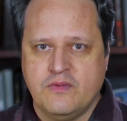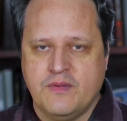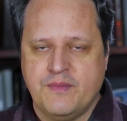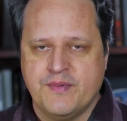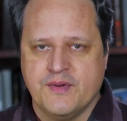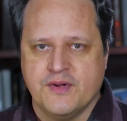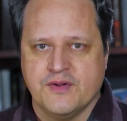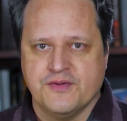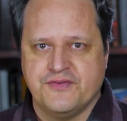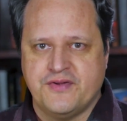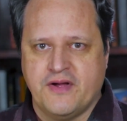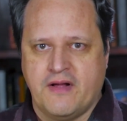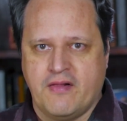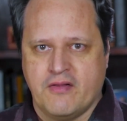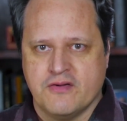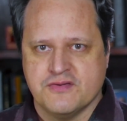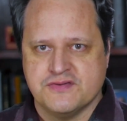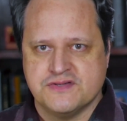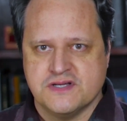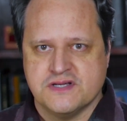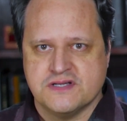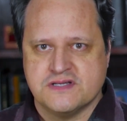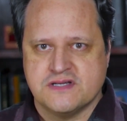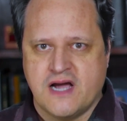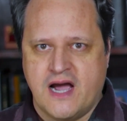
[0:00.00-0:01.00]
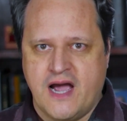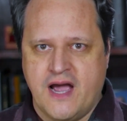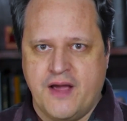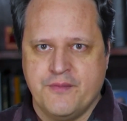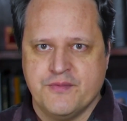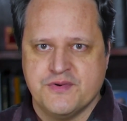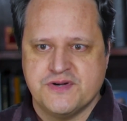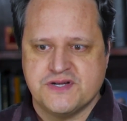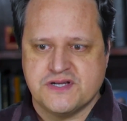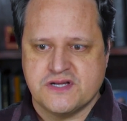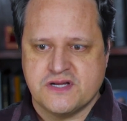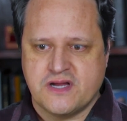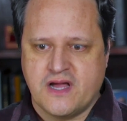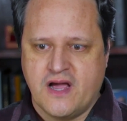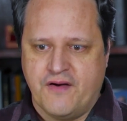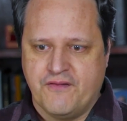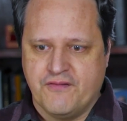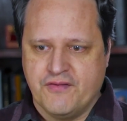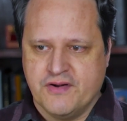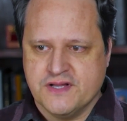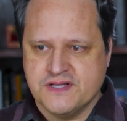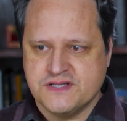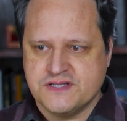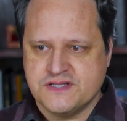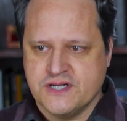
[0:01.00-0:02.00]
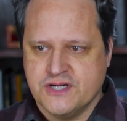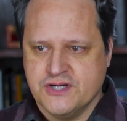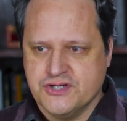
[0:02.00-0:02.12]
we built Telos Decide, which is a governance